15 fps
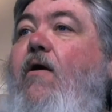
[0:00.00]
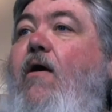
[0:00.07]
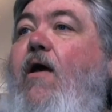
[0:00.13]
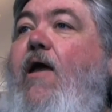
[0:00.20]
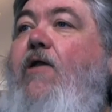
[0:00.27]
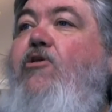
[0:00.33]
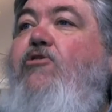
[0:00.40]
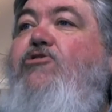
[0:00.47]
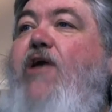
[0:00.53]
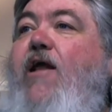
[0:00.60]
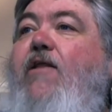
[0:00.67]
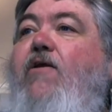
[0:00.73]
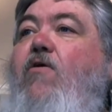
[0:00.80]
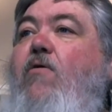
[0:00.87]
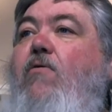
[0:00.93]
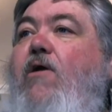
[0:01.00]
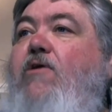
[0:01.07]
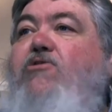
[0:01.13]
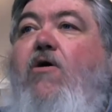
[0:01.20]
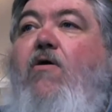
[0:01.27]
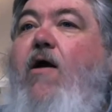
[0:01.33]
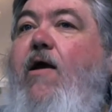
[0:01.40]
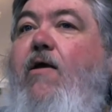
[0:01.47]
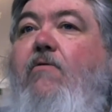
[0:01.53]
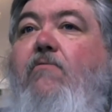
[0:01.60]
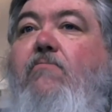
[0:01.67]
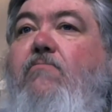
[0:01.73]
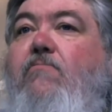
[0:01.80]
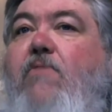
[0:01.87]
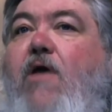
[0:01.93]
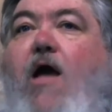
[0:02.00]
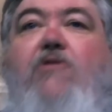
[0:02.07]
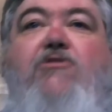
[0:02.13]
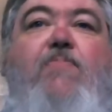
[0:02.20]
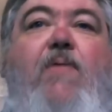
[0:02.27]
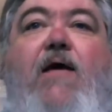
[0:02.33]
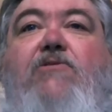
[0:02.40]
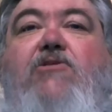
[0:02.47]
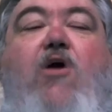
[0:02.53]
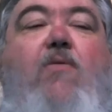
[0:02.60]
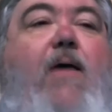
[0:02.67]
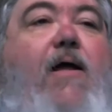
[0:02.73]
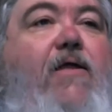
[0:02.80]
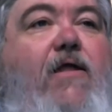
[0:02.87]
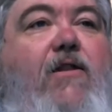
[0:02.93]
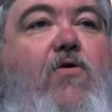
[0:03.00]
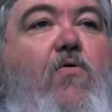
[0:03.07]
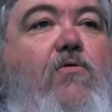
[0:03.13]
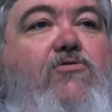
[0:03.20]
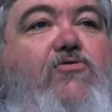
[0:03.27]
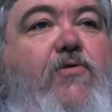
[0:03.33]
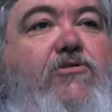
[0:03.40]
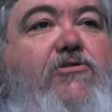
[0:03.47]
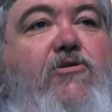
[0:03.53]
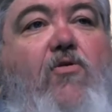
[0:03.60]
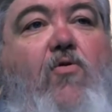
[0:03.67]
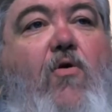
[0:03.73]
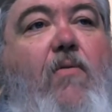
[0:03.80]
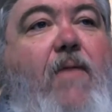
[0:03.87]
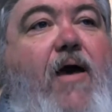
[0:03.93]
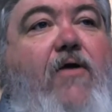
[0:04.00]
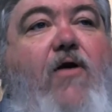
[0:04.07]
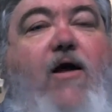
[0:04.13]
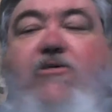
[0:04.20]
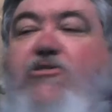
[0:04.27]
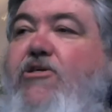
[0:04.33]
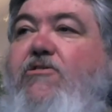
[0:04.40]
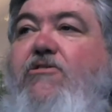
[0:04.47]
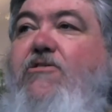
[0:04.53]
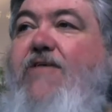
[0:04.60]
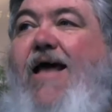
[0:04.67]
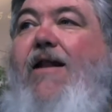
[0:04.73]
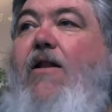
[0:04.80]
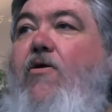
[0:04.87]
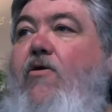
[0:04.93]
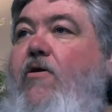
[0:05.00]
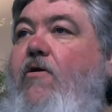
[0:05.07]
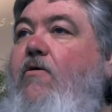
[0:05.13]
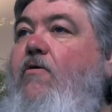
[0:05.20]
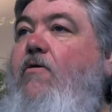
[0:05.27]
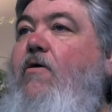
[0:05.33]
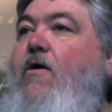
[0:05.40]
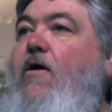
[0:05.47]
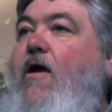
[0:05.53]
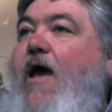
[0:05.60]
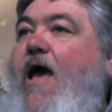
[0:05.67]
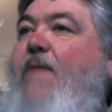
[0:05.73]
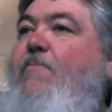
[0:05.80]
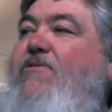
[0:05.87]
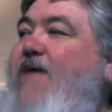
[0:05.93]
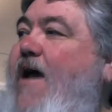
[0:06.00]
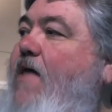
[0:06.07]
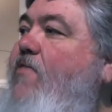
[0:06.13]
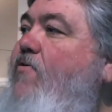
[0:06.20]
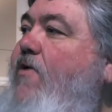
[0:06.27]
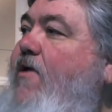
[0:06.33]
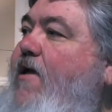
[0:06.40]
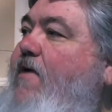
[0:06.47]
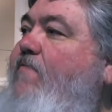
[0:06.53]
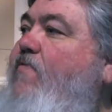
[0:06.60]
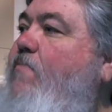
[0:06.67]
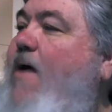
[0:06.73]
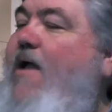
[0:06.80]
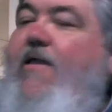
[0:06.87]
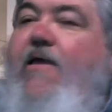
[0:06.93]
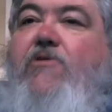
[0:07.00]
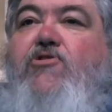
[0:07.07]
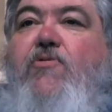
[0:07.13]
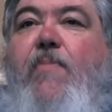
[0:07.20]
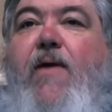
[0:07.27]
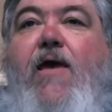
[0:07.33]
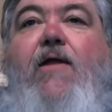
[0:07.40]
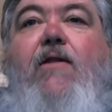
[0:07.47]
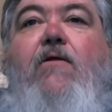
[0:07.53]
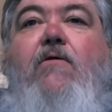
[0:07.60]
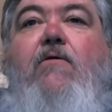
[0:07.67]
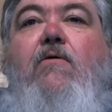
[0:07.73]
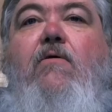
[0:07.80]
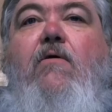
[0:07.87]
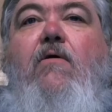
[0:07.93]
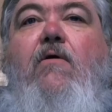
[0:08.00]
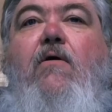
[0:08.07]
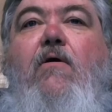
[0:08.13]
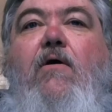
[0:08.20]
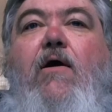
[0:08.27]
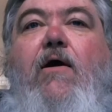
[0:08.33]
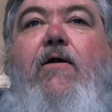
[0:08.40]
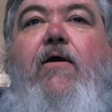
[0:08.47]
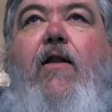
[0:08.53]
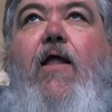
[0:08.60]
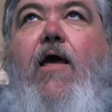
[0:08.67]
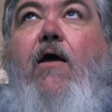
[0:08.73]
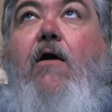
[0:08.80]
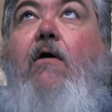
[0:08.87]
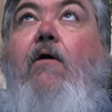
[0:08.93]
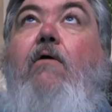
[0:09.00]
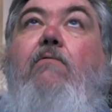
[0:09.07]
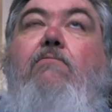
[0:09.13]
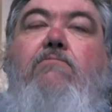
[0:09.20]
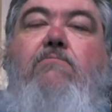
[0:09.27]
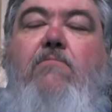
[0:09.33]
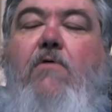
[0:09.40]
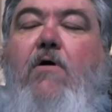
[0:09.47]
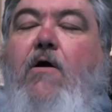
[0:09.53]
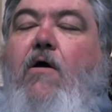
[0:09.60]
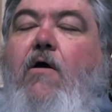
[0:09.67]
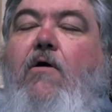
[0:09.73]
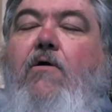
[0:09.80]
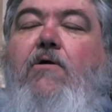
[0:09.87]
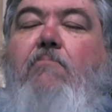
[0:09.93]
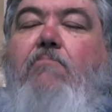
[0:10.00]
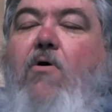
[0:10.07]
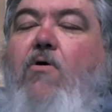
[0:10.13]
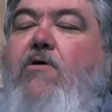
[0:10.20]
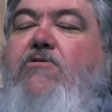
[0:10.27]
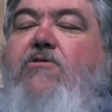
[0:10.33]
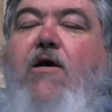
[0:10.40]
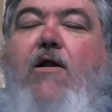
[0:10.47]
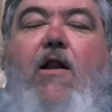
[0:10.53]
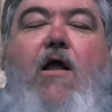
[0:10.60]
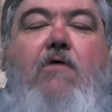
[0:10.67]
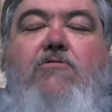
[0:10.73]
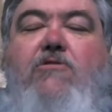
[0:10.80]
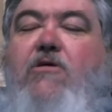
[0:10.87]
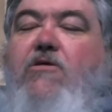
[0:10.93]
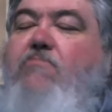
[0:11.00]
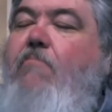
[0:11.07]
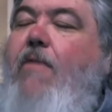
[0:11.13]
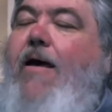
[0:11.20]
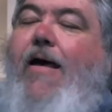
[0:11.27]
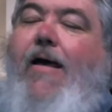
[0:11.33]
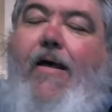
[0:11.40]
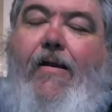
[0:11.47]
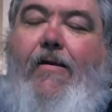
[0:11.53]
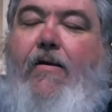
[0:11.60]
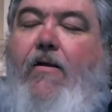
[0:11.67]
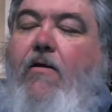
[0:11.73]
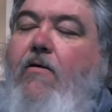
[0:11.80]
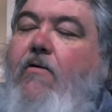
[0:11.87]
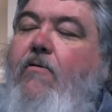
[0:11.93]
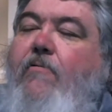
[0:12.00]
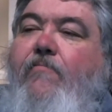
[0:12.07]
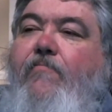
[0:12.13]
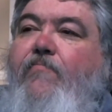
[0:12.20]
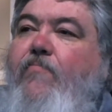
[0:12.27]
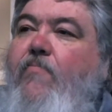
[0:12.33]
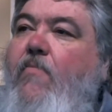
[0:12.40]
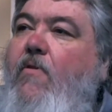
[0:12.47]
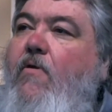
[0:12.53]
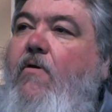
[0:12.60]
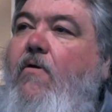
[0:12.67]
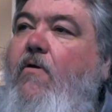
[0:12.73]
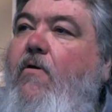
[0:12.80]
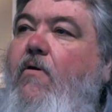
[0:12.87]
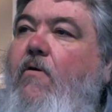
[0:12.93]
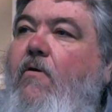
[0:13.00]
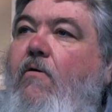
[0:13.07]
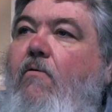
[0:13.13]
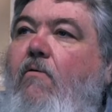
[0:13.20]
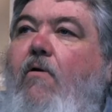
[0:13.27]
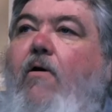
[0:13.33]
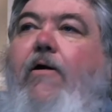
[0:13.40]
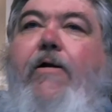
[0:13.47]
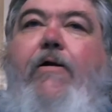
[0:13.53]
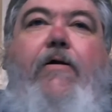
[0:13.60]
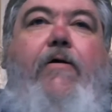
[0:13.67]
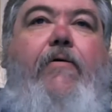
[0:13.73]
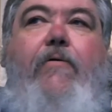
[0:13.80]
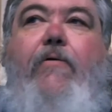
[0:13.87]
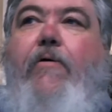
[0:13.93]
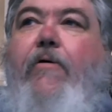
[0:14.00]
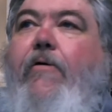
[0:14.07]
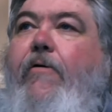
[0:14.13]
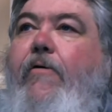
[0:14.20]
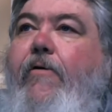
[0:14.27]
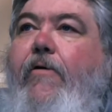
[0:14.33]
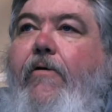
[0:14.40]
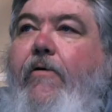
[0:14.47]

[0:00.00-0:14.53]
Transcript: And you're standing there going, that's all right. God supplies all my need according to his riches and glory by Christ Jesus. Hallelujah. I'm a tither and a giver. My needs are met. And they're like, oh, the boy's done lost his mind. What in the world?